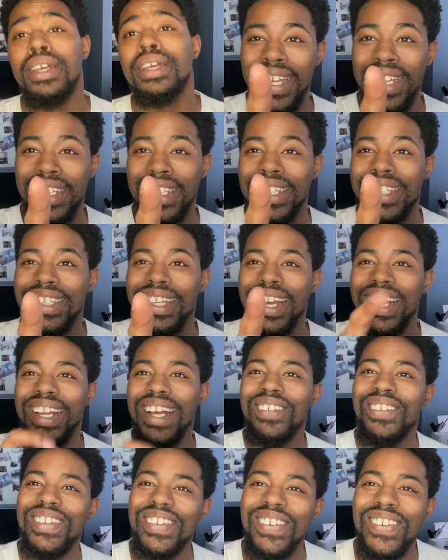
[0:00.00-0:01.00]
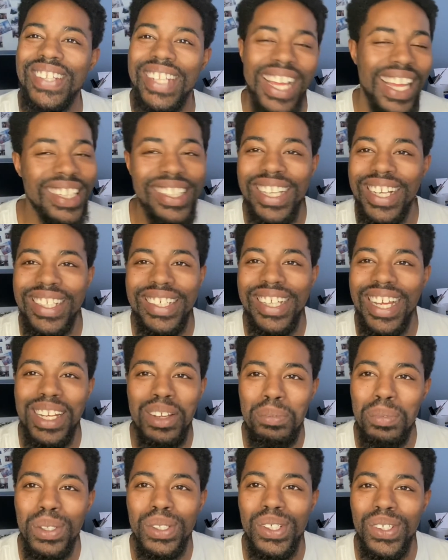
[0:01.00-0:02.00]
You thought I was going to not tell you how to
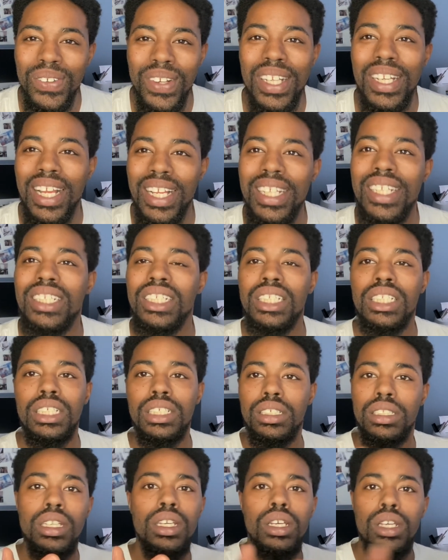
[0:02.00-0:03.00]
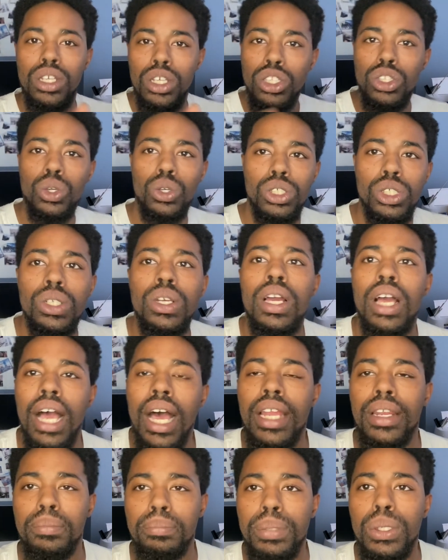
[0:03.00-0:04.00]
build your credit. I actually just taught you how to
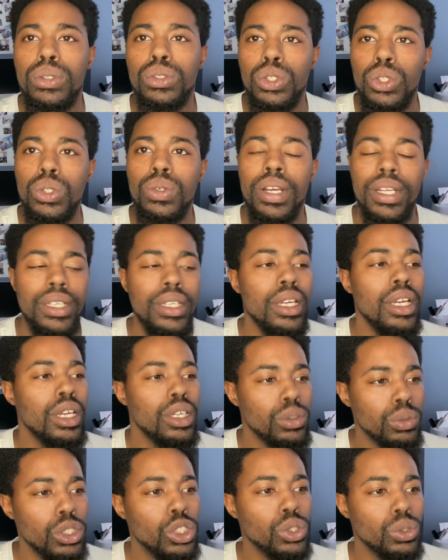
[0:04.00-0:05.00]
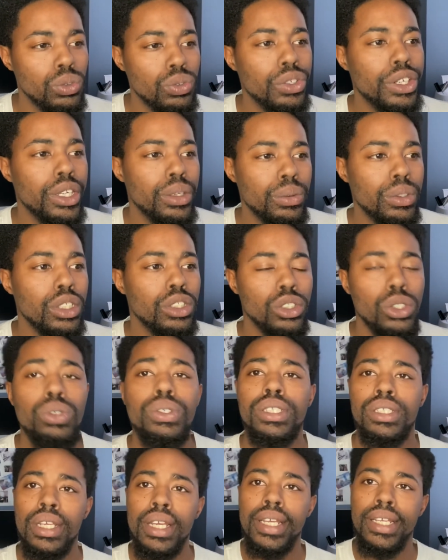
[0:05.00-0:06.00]
build your credit. What you really want to do is
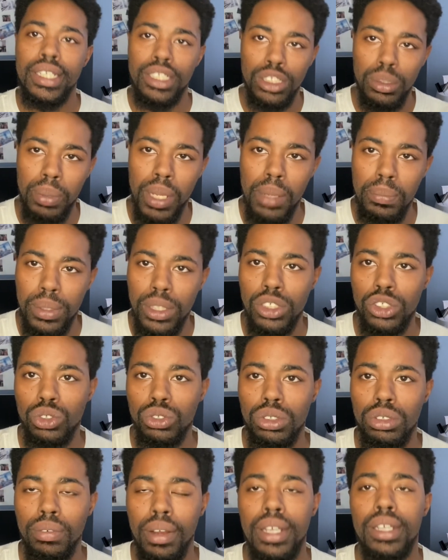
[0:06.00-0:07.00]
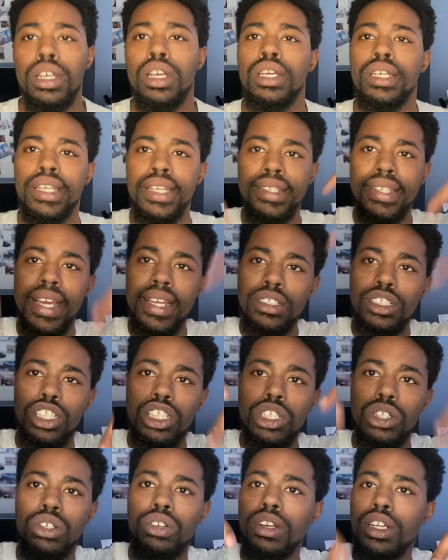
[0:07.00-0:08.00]
get your payment history right. Get that secure
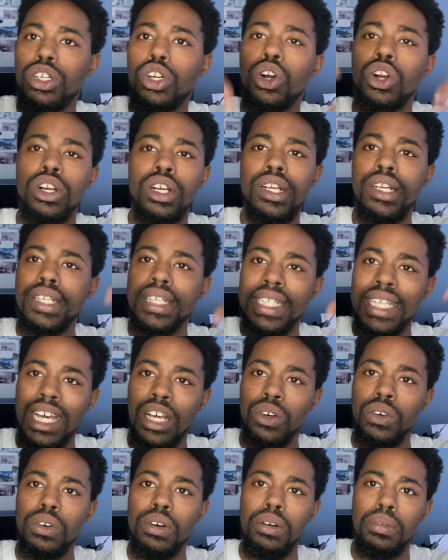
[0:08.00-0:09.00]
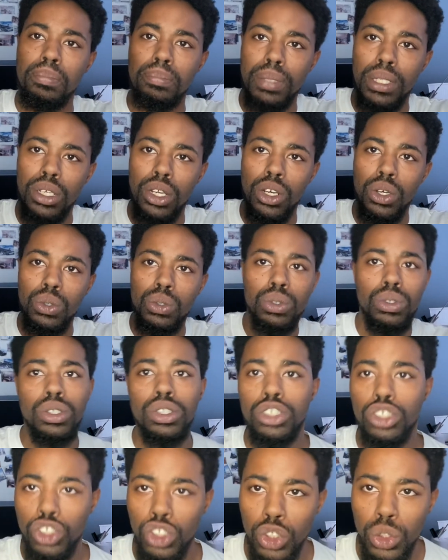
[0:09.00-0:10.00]
credit card down below.
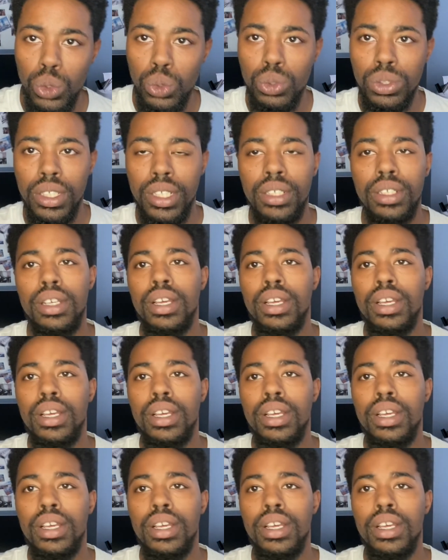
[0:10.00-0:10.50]
Use it.